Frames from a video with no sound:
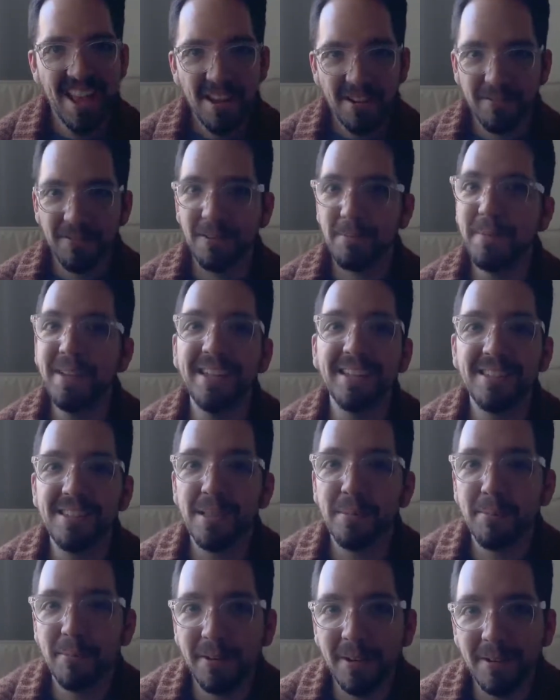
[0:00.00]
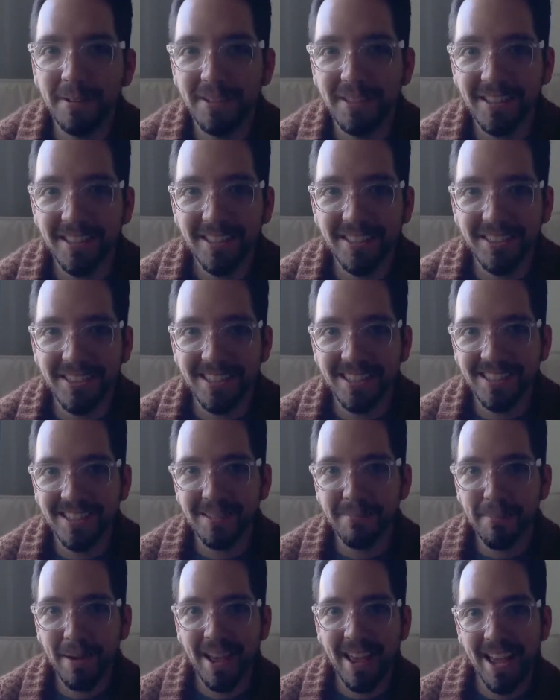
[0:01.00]
For me, it's the
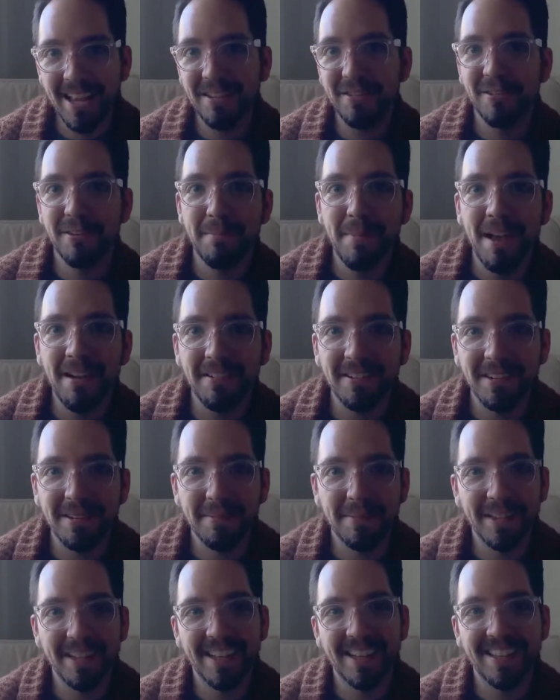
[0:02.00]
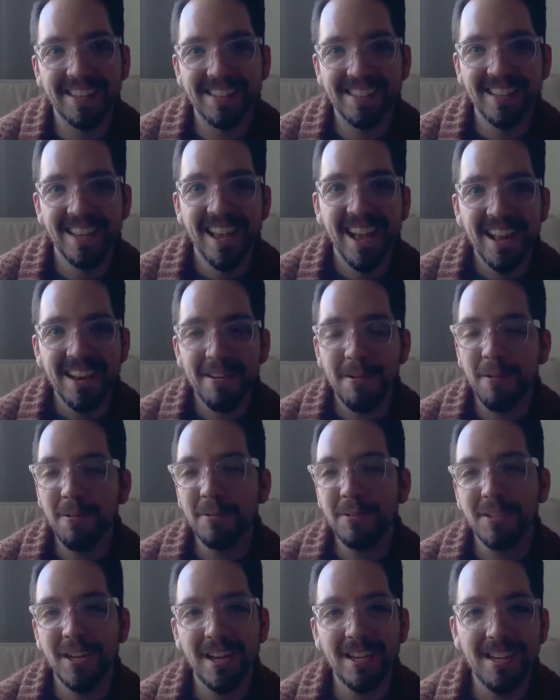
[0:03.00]
Briochelicious by Andrea Mowry, because no
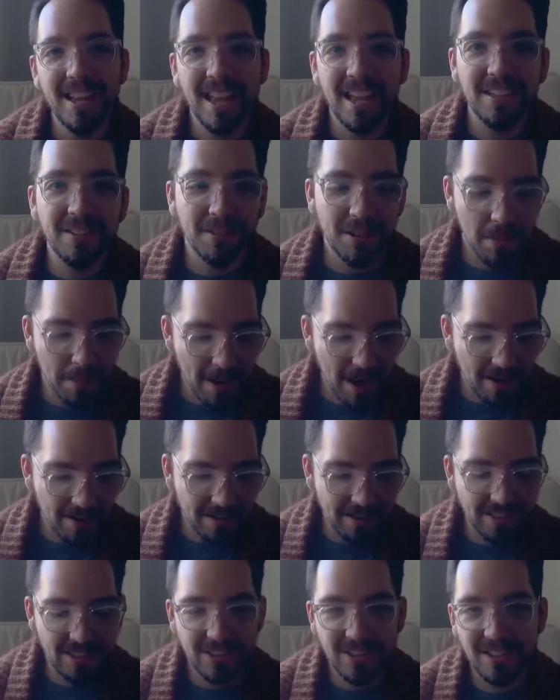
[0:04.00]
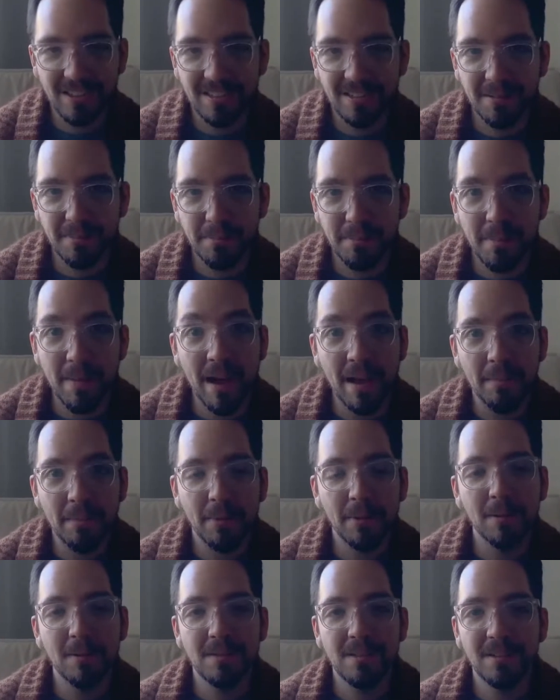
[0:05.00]
shade to Andrea Mowry, it's just my
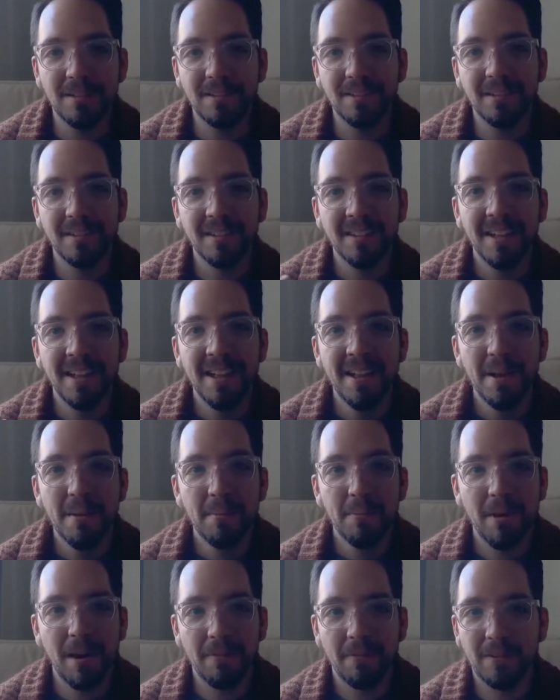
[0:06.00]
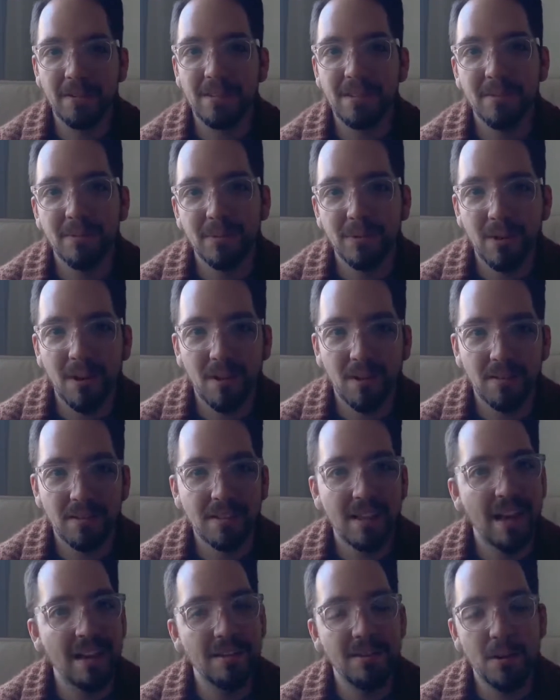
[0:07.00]
personal preference of
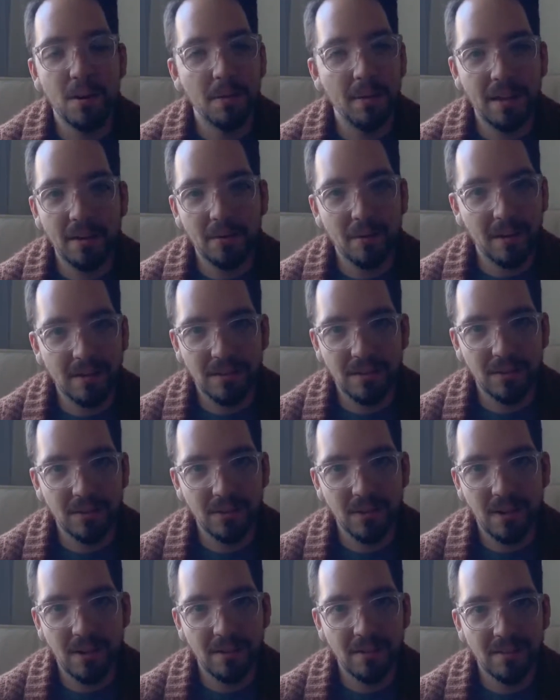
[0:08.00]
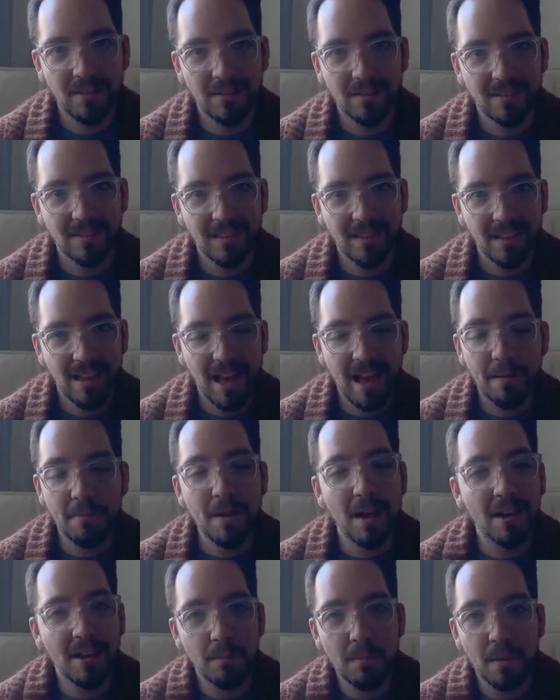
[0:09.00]
shawls. I don't like crescent shawls. I'm
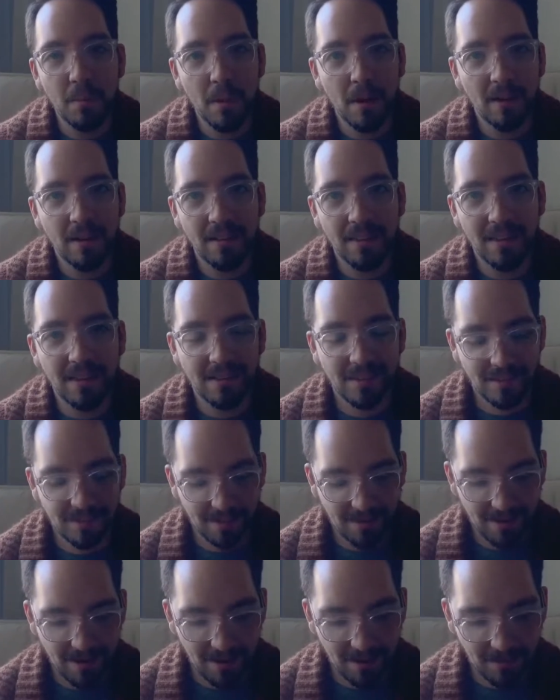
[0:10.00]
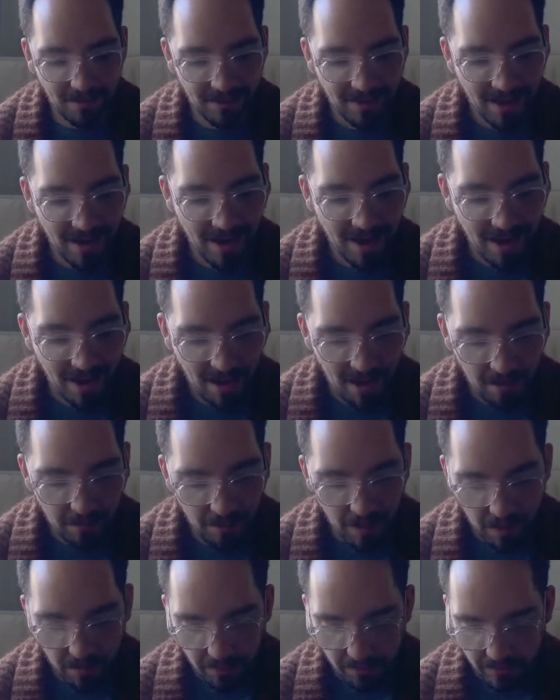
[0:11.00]
not going to be wearing this, so I'll
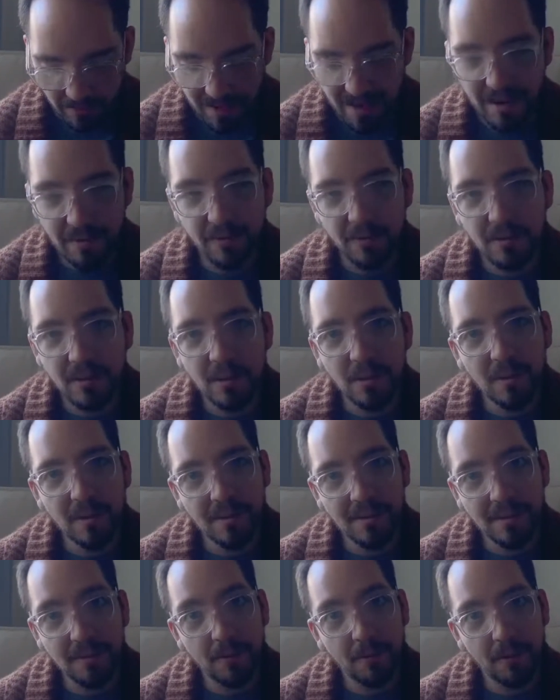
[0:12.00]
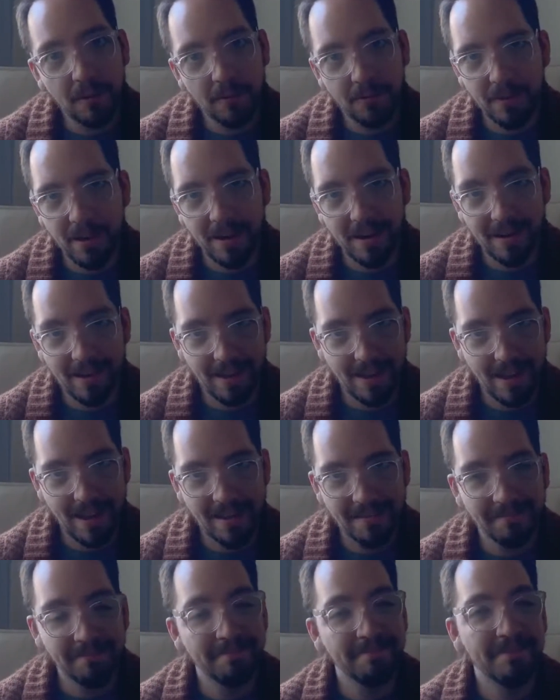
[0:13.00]
probably never do this for a friend
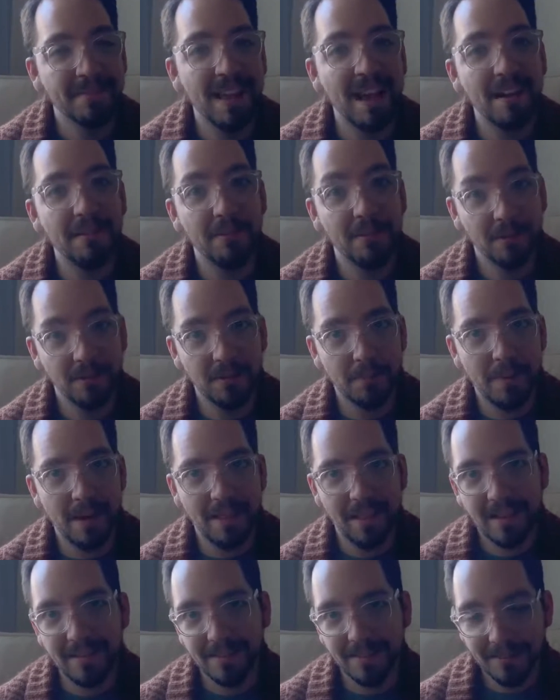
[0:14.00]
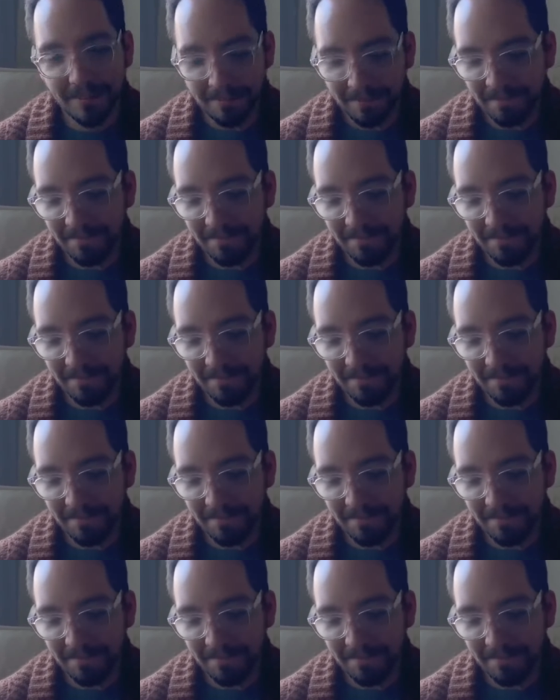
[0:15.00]
again. I've learned my lesson.